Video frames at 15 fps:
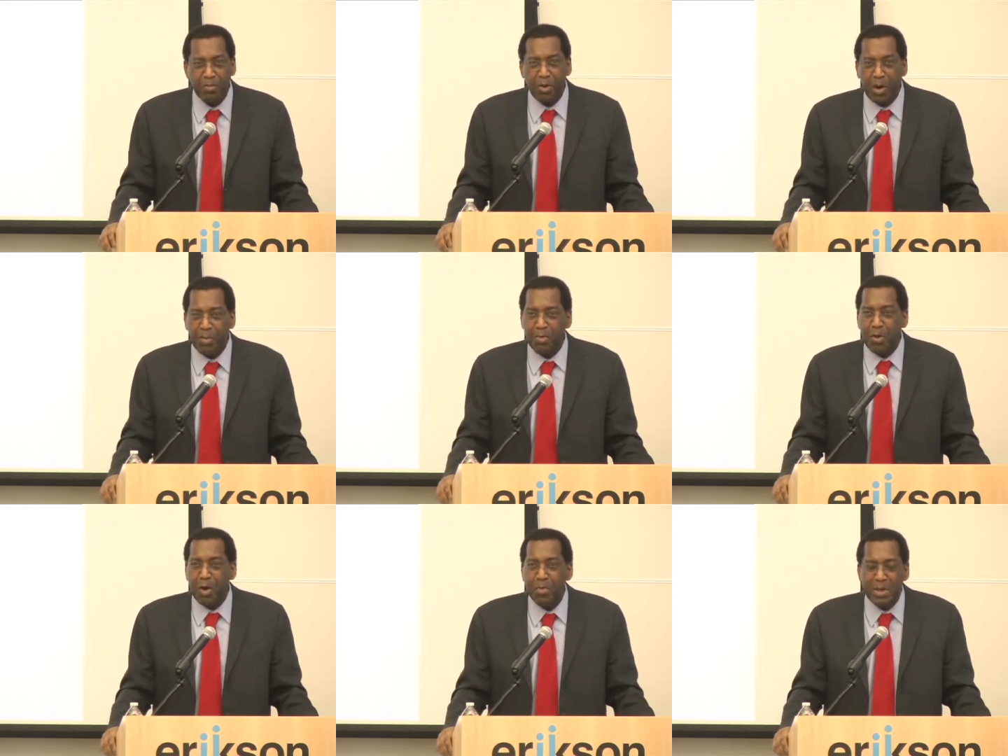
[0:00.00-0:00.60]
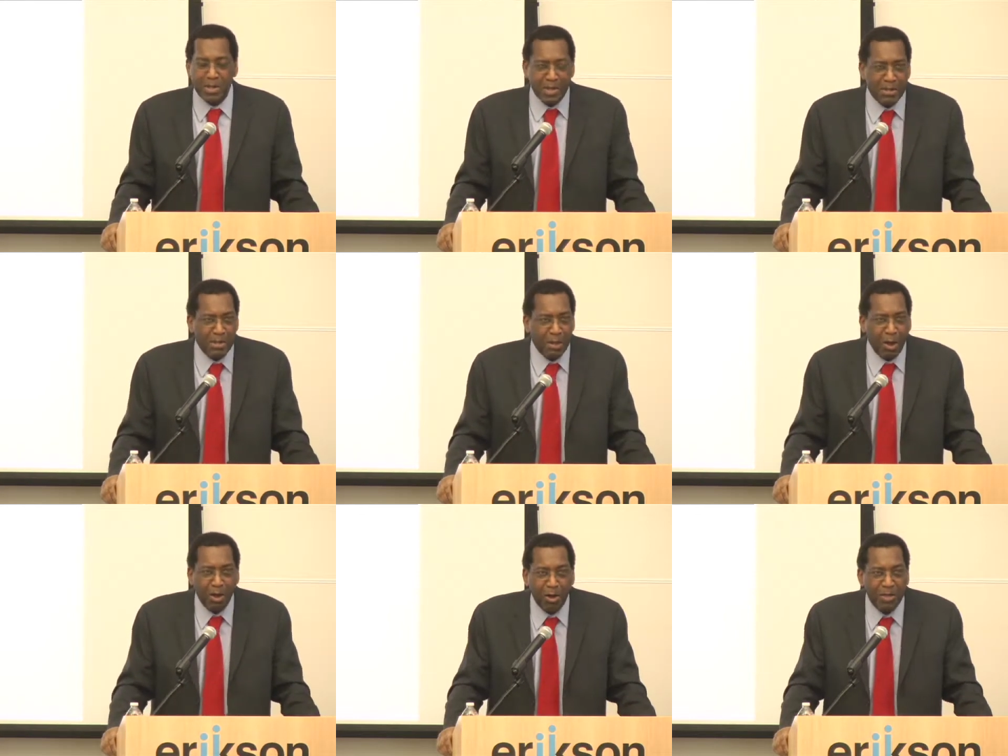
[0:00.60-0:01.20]
Barbara Bowman,
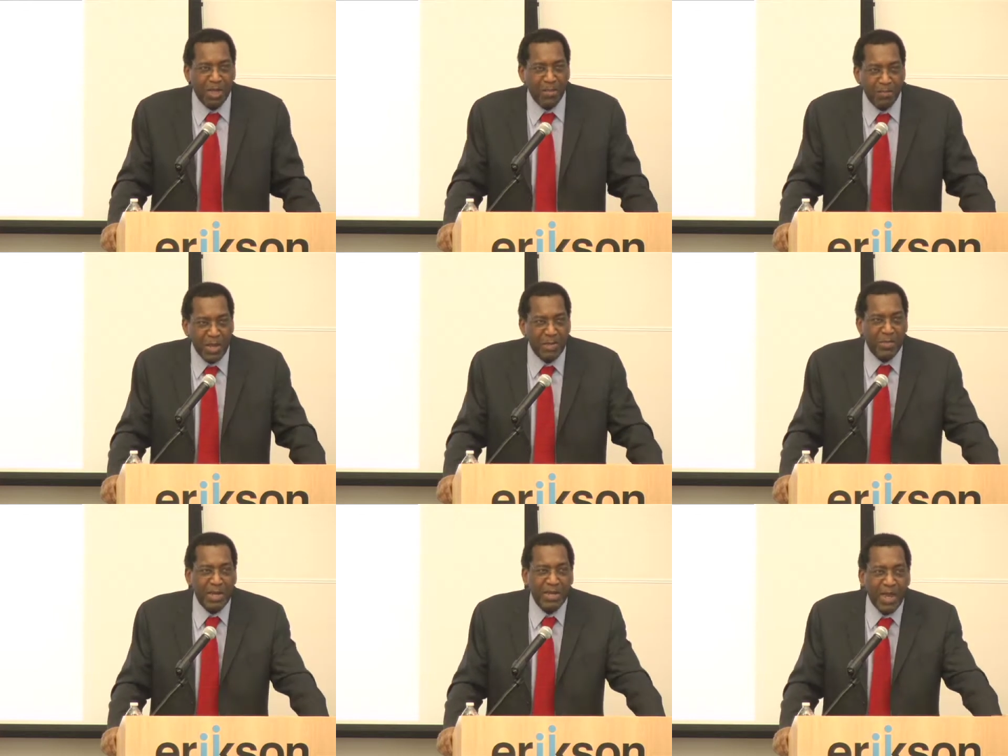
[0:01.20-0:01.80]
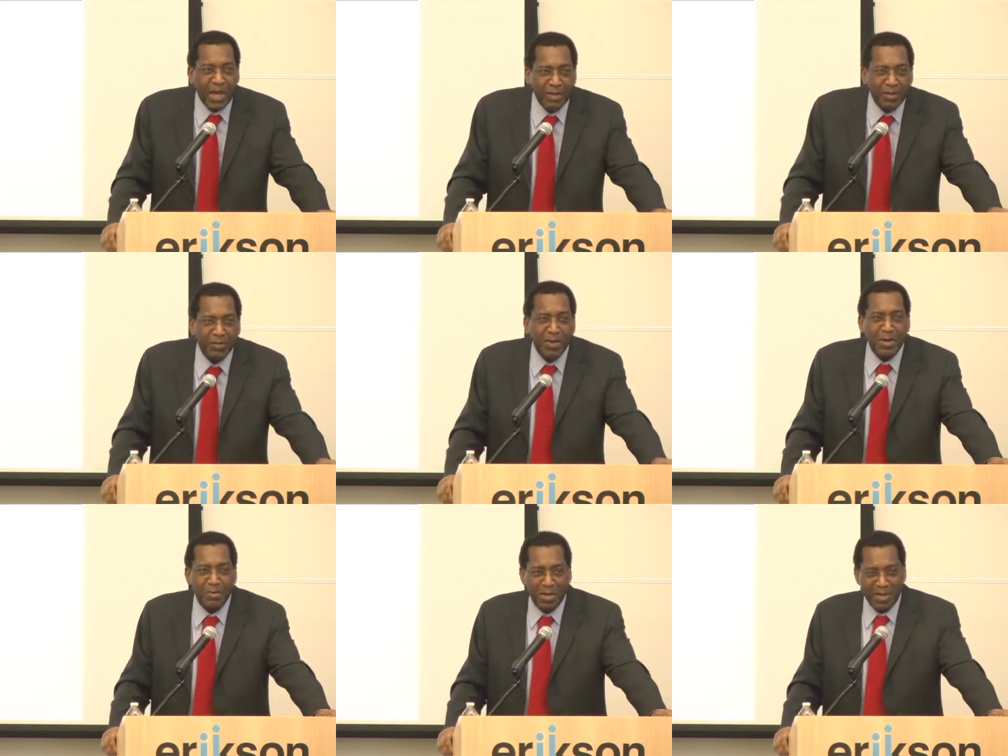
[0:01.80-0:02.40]
doggone that, beat me down the
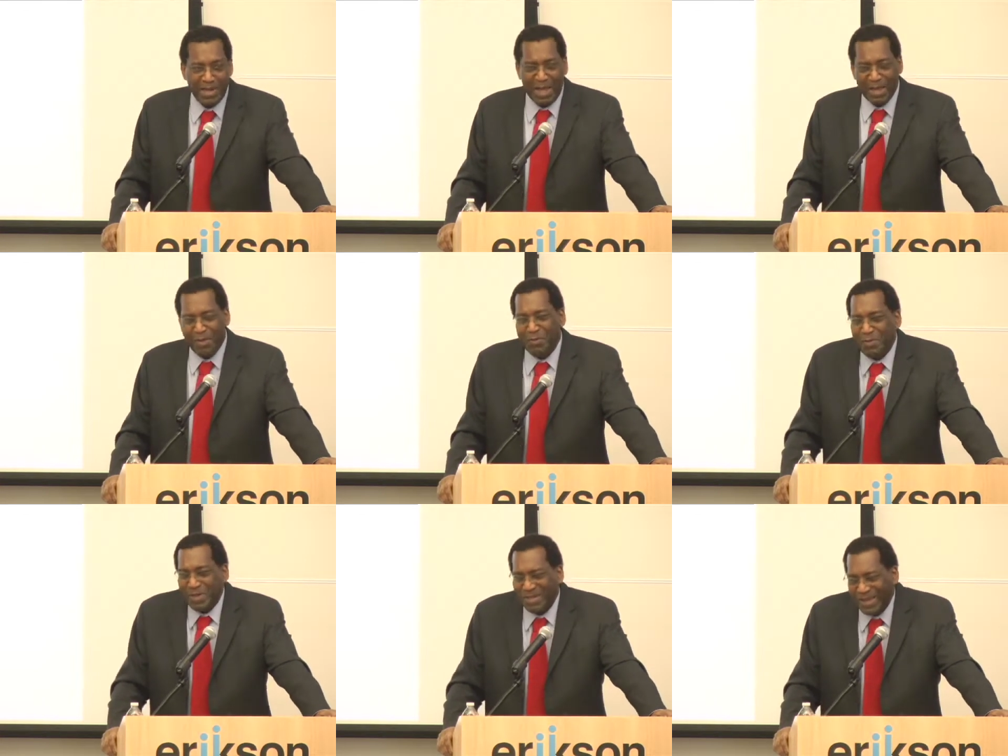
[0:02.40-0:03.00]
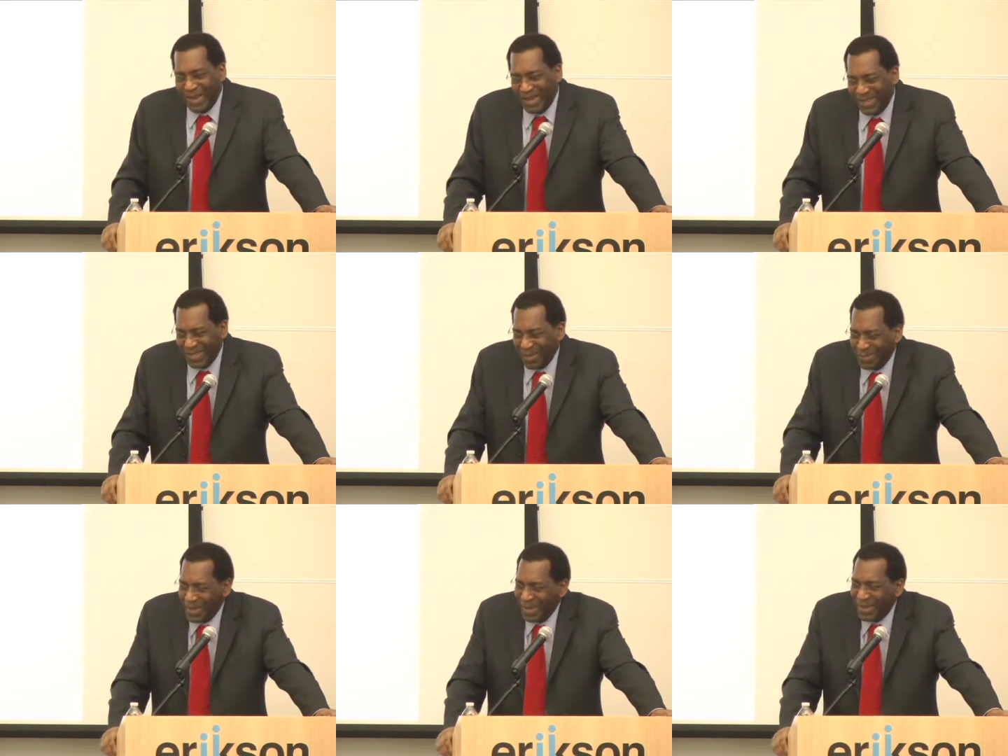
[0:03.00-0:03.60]
street one day for saying
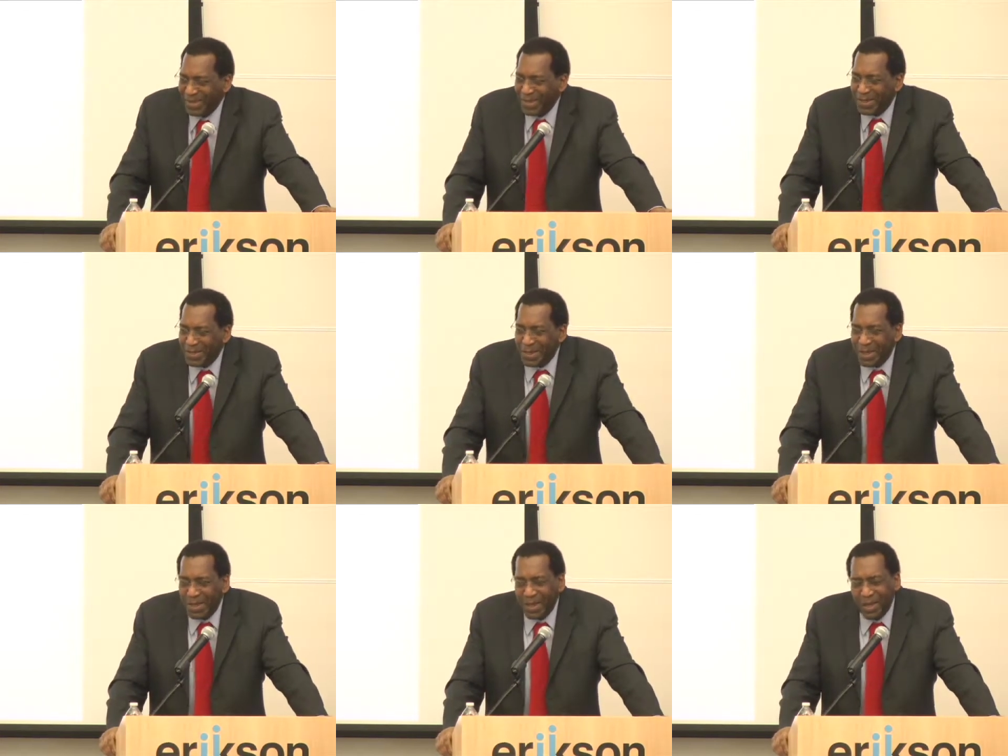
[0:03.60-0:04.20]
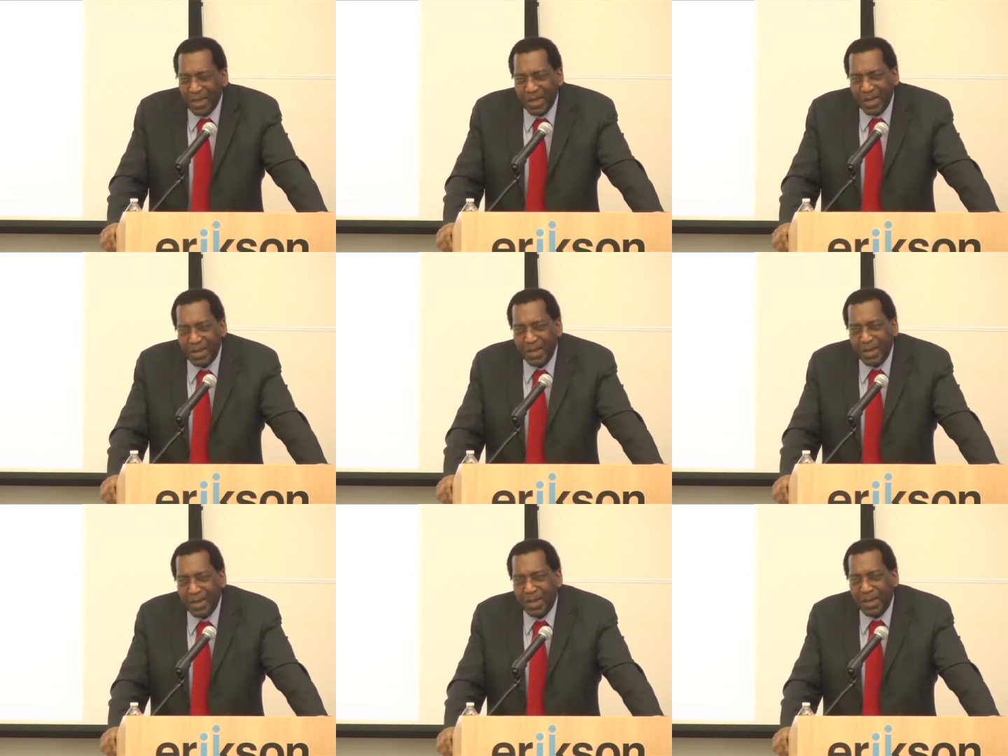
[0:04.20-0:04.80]
something like this
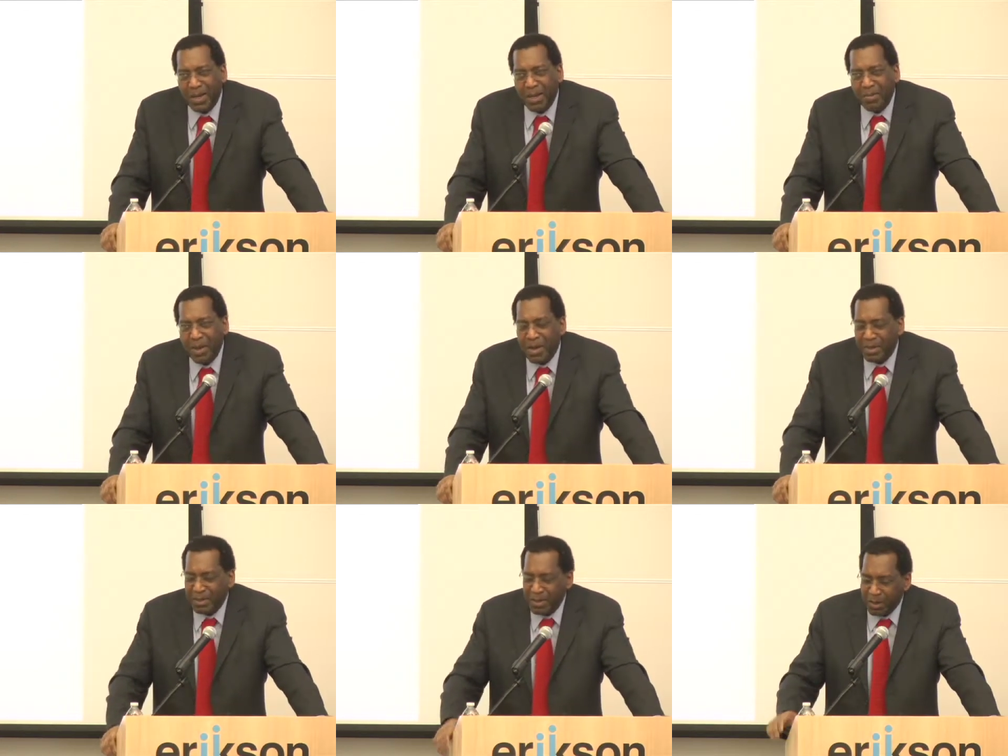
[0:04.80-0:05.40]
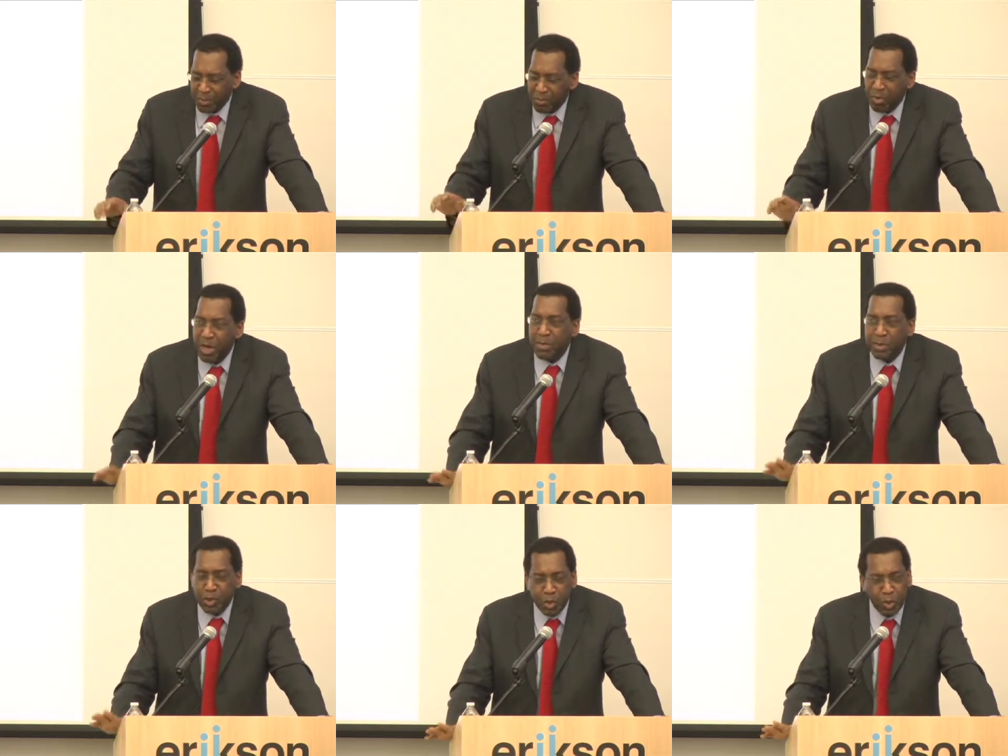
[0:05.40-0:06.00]
about,
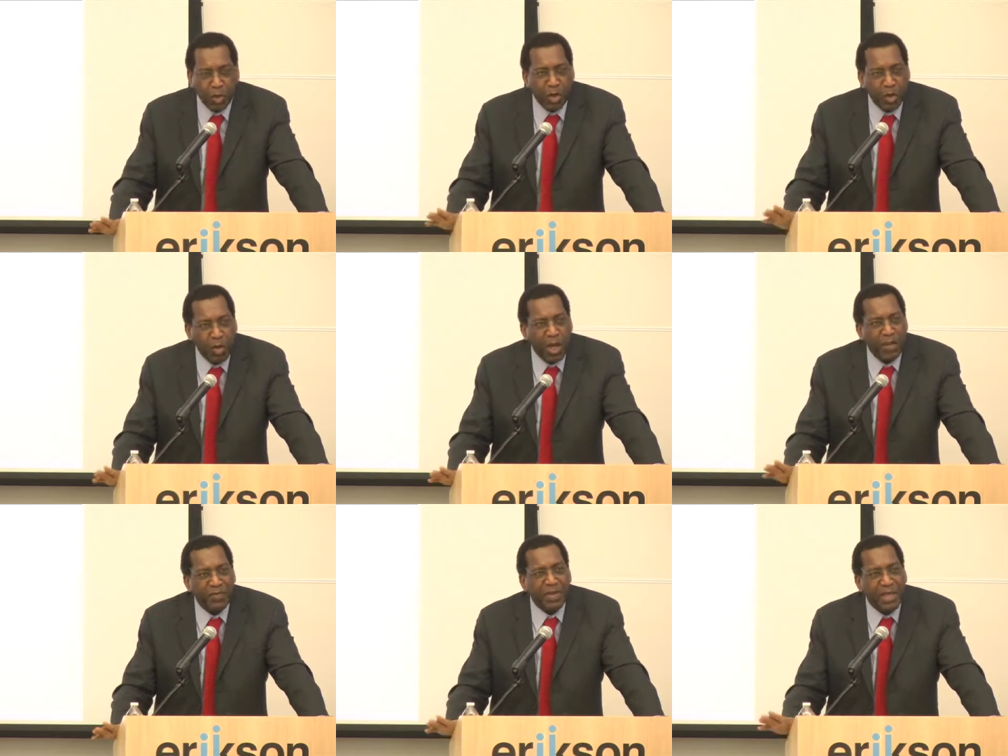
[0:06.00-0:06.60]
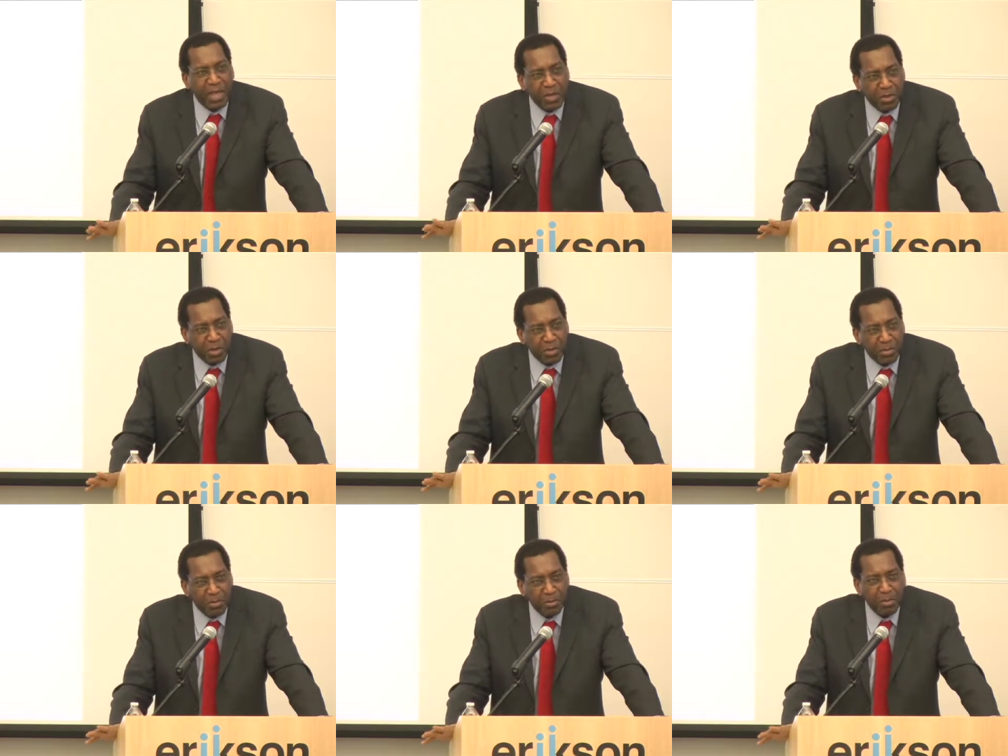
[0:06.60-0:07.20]
premature quantification,
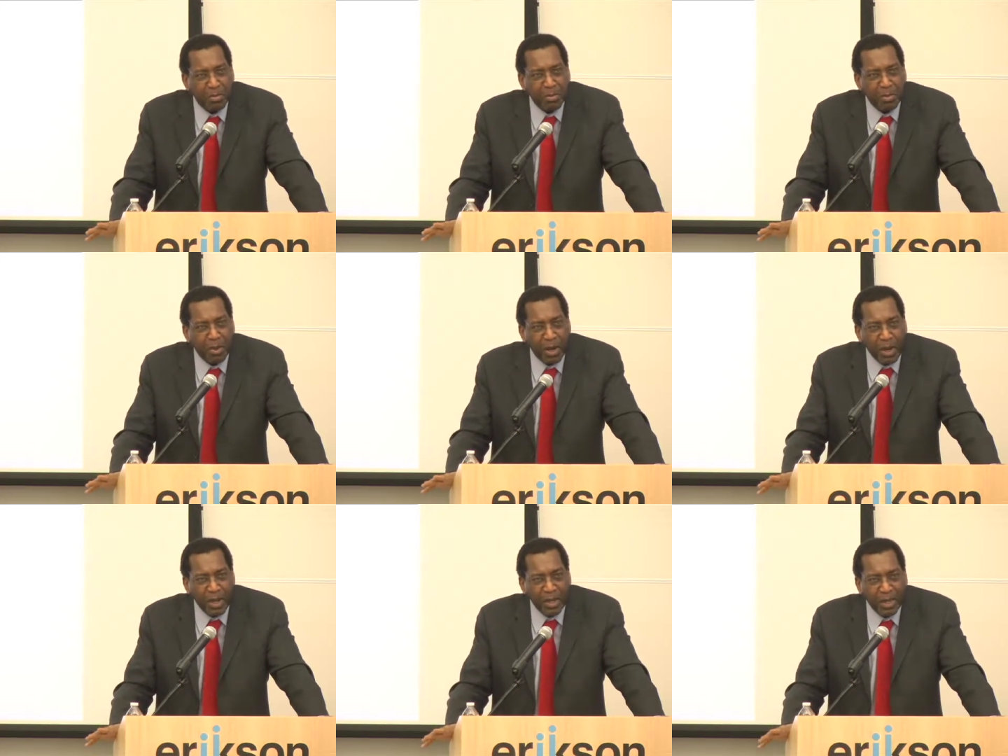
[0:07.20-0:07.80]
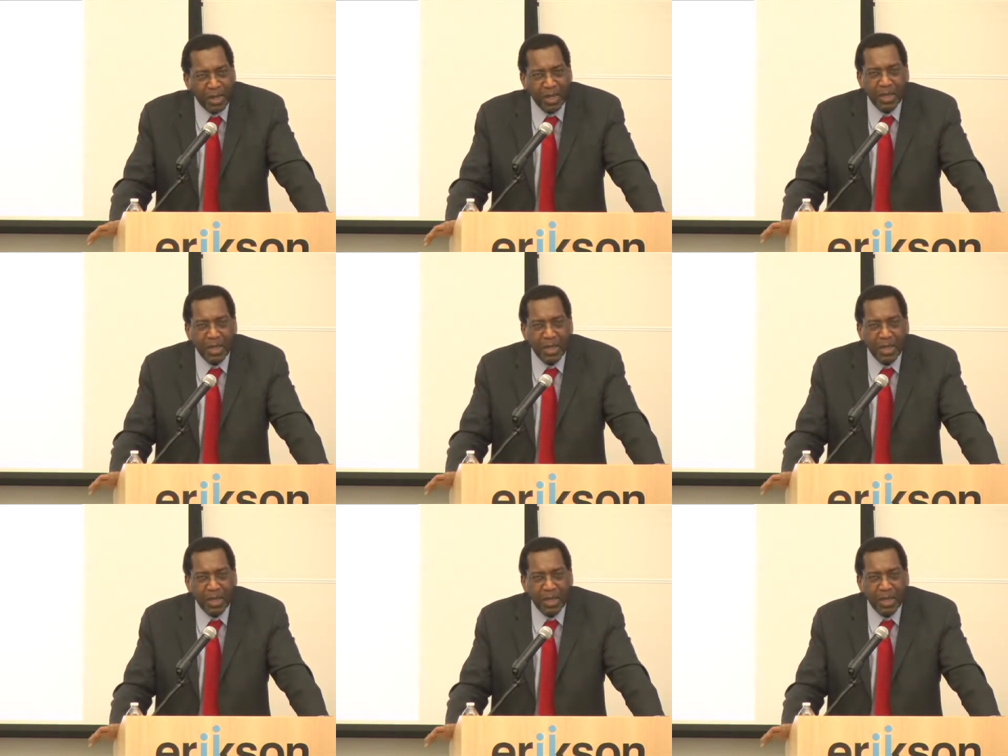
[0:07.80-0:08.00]
right?